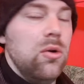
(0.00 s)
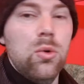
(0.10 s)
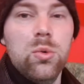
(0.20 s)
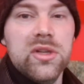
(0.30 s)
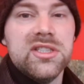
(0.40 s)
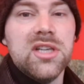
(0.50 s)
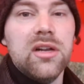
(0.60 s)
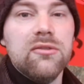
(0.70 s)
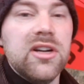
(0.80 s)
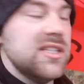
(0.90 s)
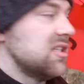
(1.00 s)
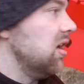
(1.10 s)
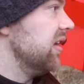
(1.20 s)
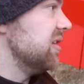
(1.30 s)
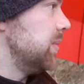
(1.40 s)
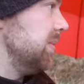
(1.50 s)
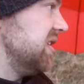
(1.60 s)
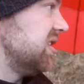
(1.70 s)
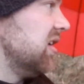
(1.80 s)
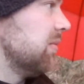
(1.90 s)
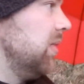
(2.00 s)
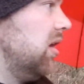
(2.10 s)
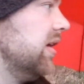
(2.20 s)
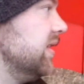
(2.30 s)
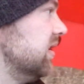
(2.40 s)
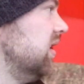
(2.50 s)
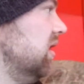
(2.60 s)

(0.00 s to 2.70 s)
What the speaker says: all the sunrise is gone. It's probably stuck behind